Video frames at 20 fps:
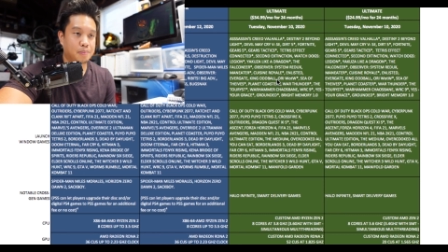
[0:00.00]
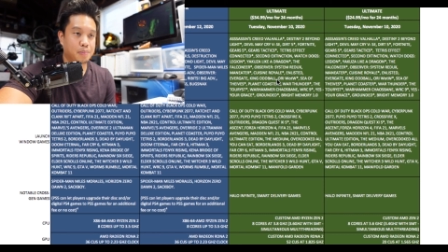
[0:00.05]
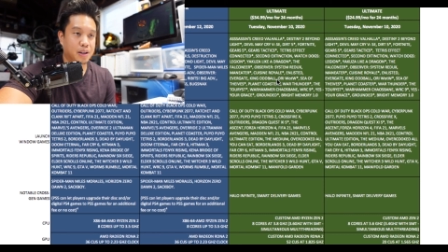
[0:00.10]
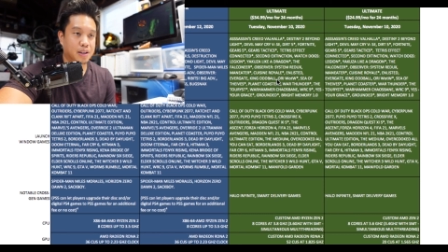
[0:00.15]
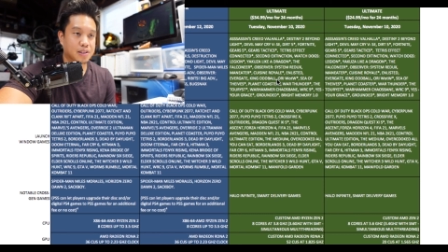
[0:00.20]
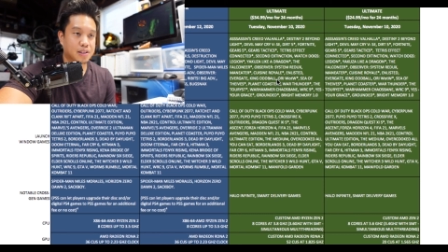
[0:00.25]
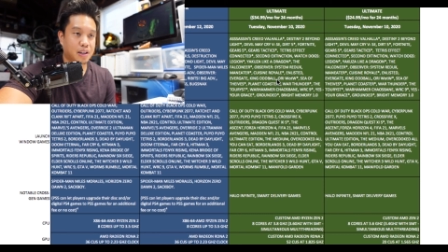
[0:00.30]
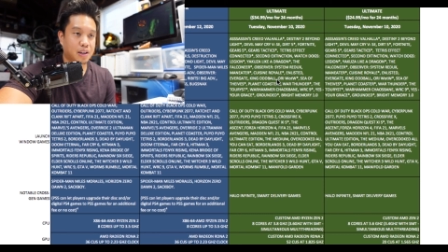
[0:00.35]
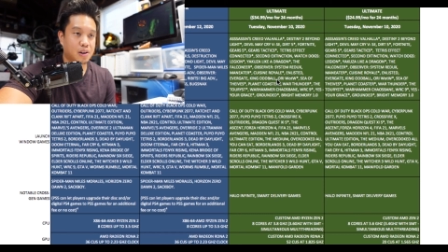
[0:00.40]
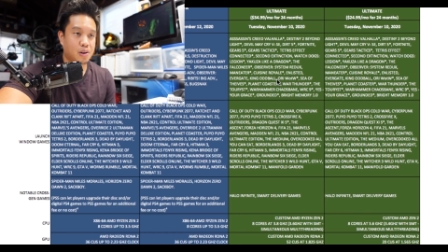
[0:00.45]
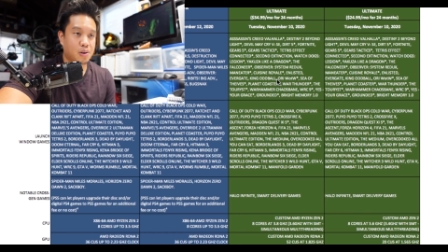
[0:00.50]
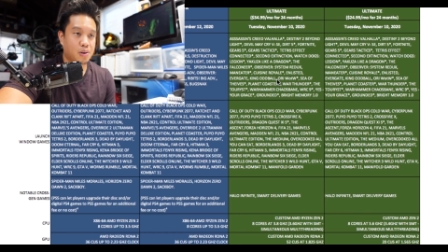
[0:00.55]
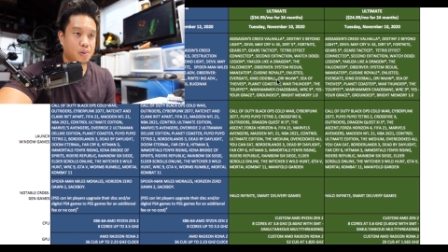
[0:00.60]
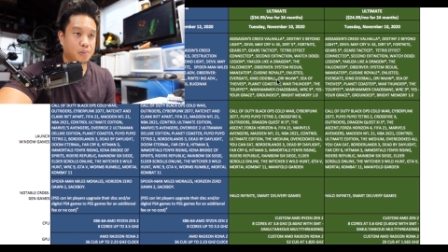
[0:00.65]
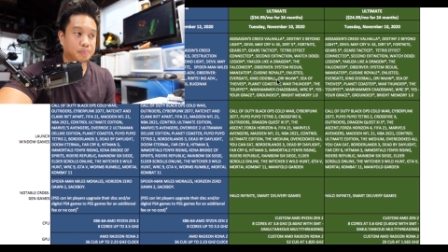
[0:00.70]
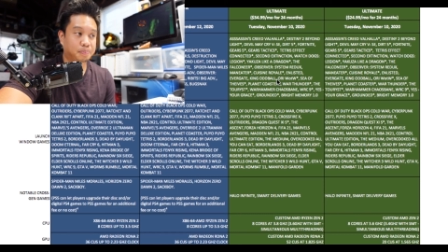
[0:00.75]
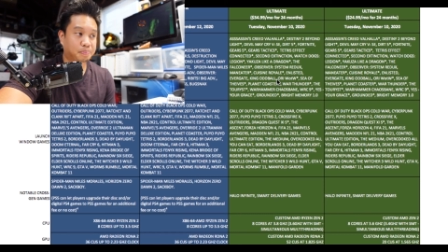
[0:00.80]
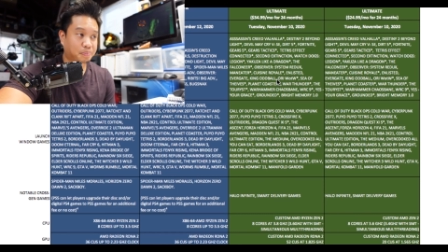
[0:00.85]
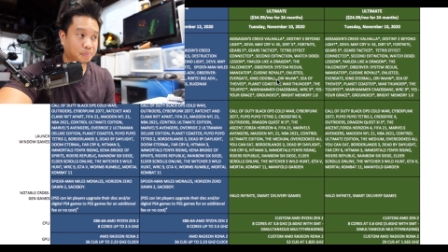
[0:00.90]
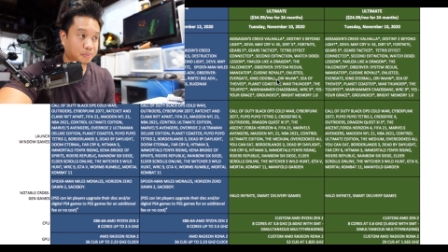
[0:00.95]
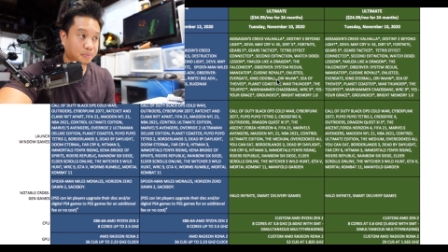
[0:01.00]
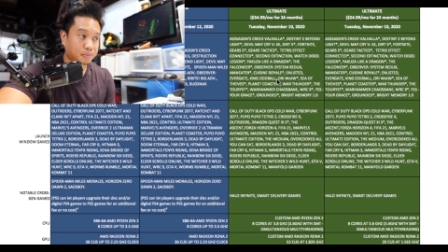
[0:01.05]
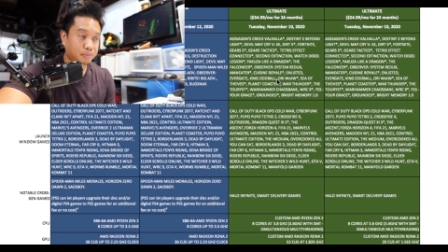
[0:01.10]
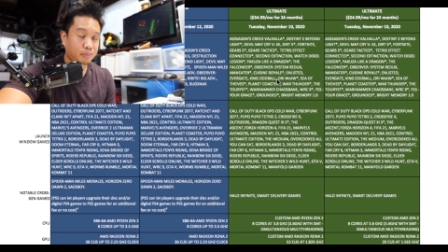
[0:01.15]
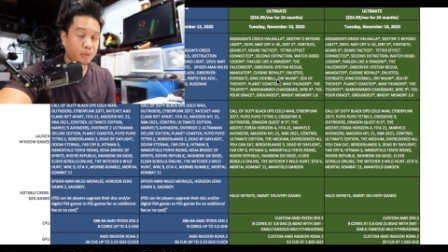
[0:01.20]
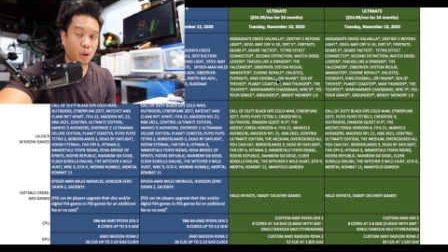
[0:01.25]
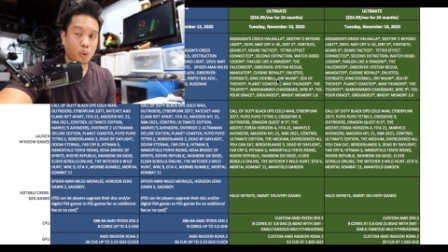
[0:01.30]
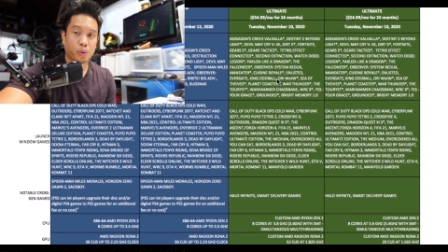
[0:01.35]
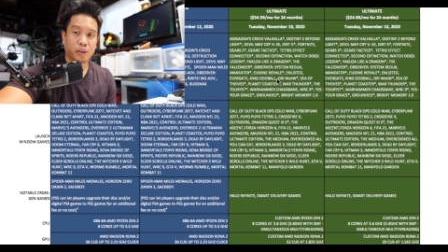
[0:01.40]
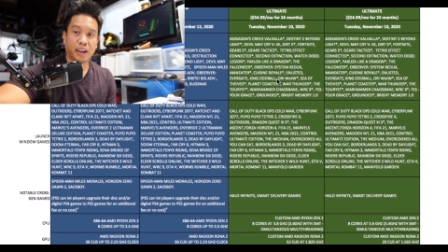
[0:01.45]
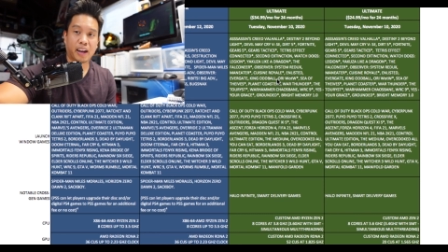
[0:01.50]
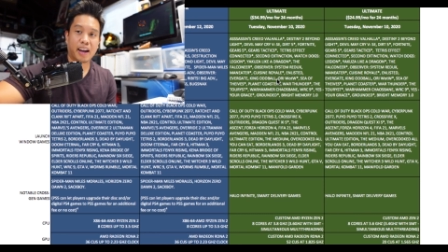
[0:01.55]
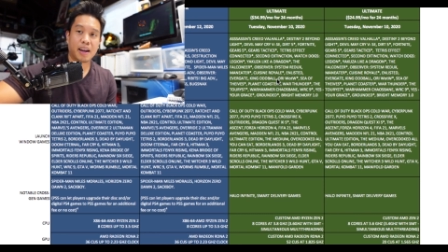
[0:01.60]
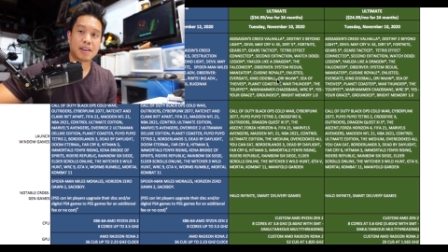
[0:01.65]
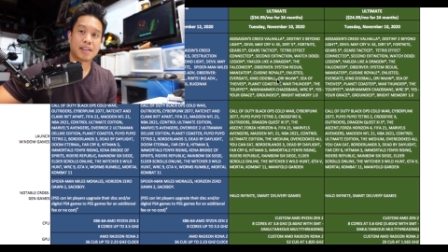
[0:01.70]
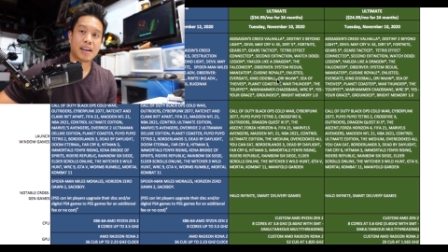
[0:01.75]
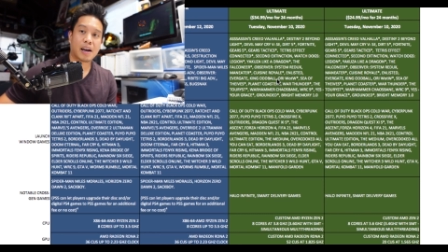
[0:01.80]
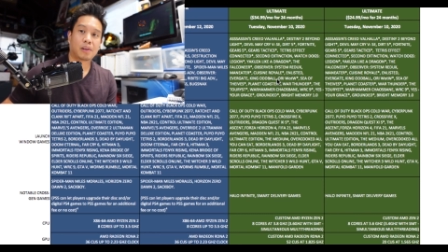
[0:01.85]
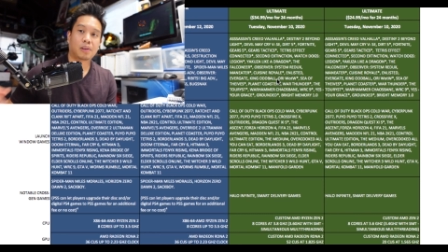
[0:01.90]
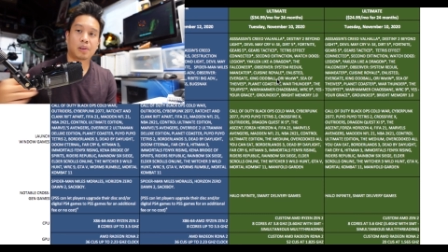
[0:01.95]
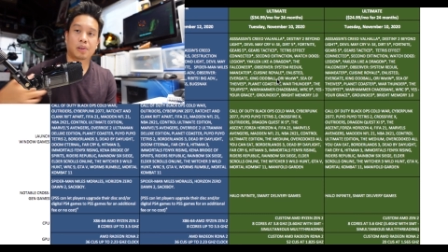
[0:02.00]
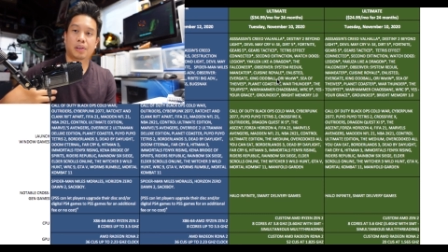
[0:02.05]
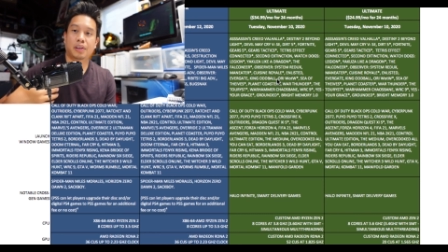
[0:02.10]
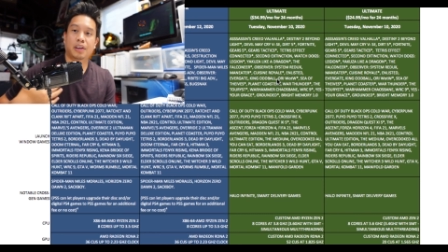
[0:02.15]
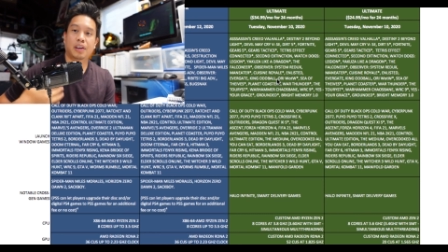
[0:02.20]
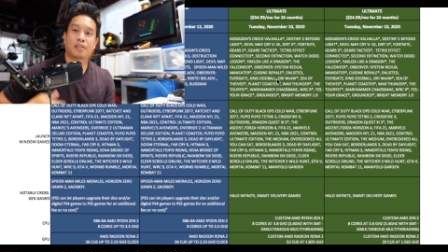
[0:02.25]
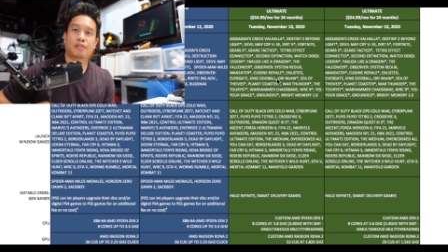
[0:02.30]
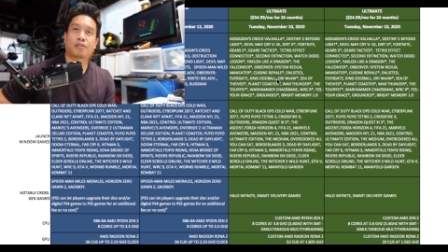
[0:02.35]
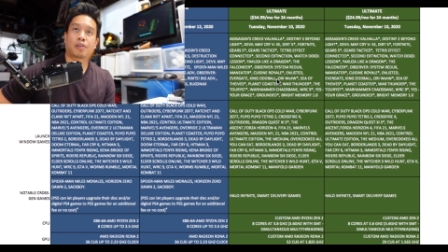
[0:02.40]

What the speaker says: because I know when I downloaded it